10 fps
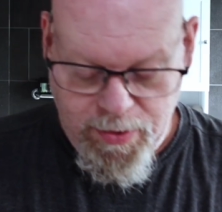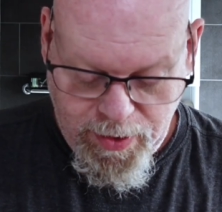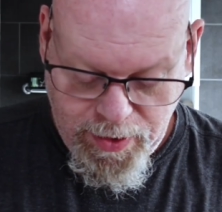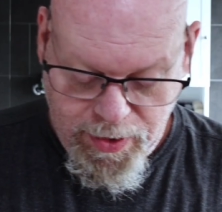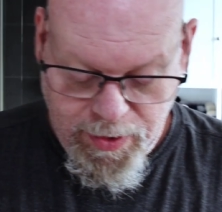
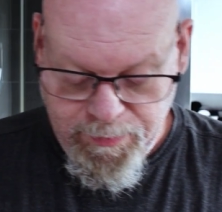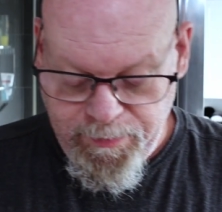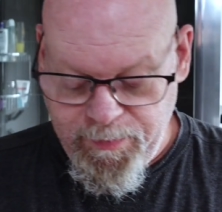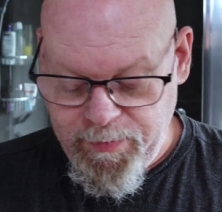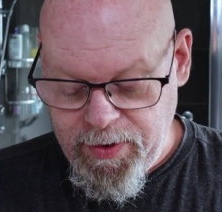I
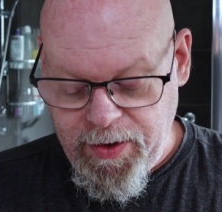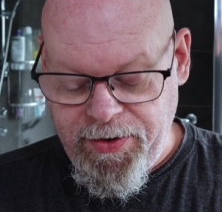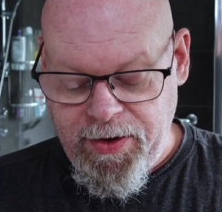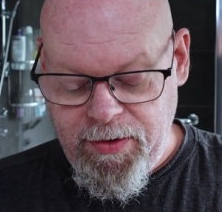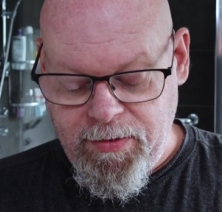
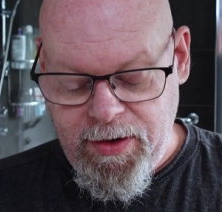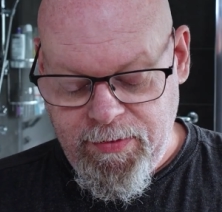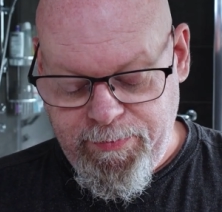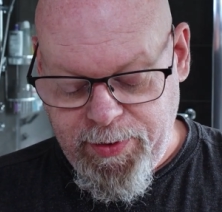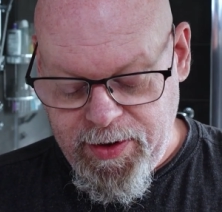think you
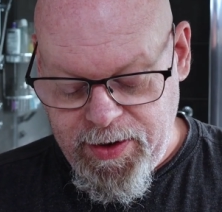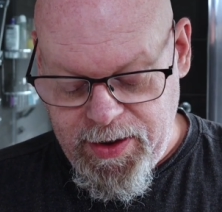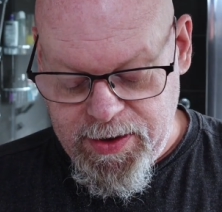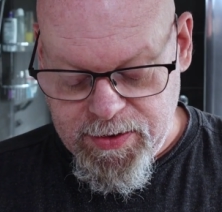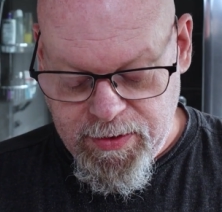can buy
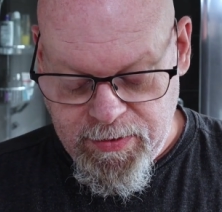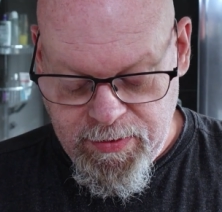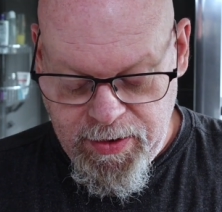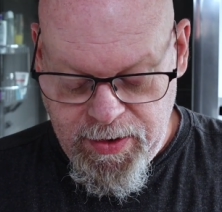these on